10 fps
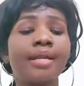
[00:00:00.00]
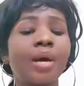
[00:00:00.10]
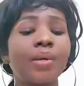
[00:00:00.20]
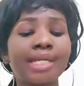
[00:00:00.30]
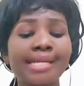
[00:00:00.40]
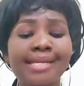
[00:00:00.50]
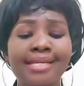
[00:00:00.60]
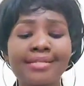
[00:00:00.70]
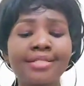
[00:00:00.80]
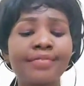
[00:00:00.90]
Now,
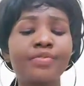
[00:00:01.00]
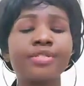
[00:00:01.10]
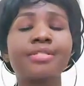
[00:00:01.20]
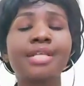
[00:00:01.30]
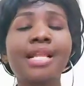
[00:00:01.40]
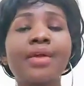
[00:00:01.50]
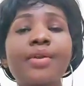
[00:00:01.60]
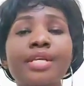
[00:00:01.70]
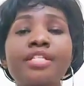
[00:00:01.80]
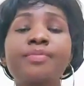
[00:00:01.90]
cleaning interviews, the
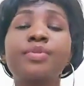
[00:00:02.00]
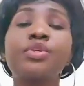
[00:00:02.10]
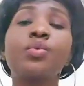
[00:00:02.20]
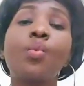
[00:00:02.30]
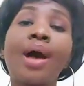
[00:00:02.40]
salary is between